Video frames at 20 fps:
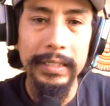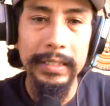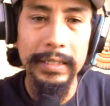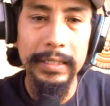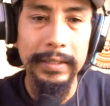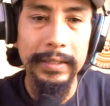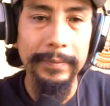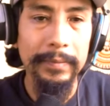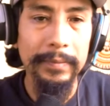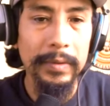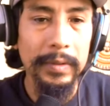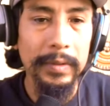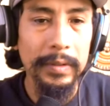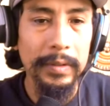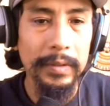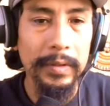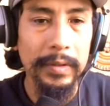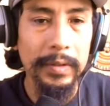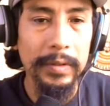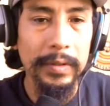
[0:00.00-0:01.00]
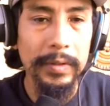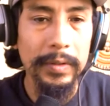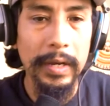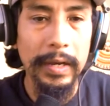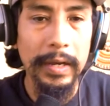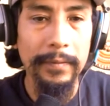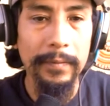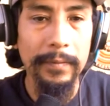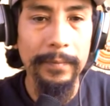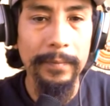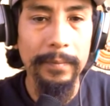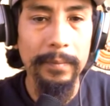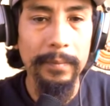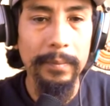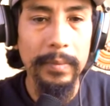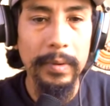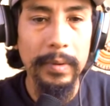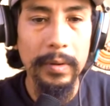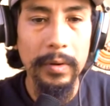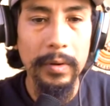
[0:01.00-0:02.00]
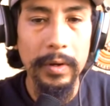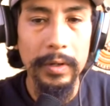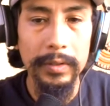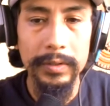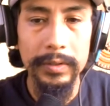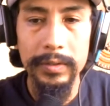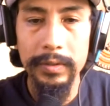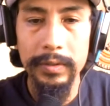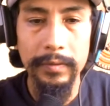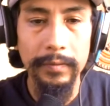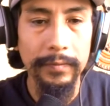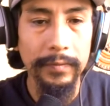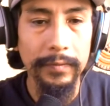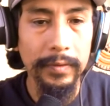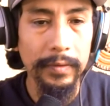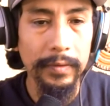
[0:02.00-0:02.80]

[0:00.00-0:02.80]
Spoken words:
a you have lots of